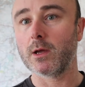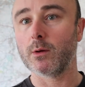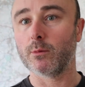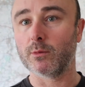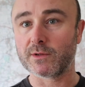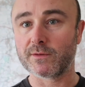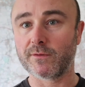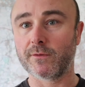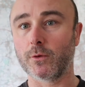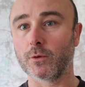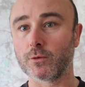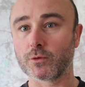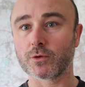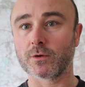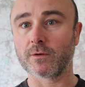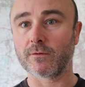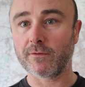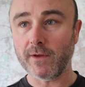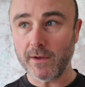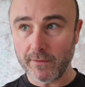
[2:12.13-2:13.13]
was
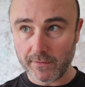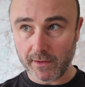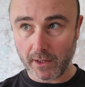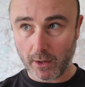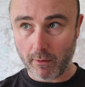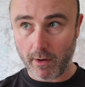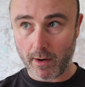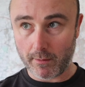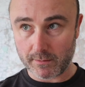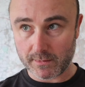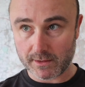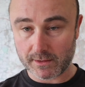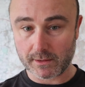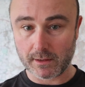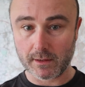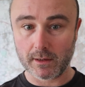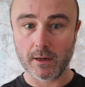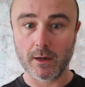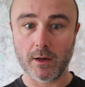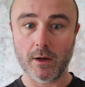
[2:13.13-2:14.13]
450 grams
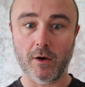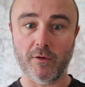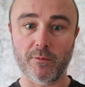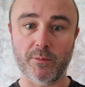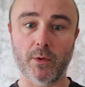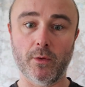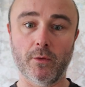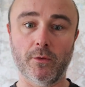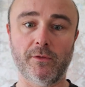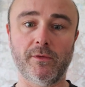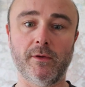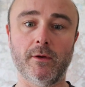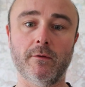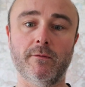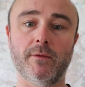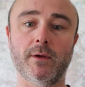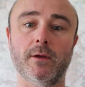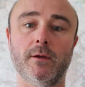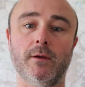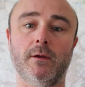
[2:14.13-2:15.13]
of pure
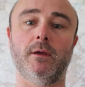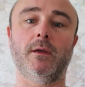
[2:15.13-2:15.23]
silver.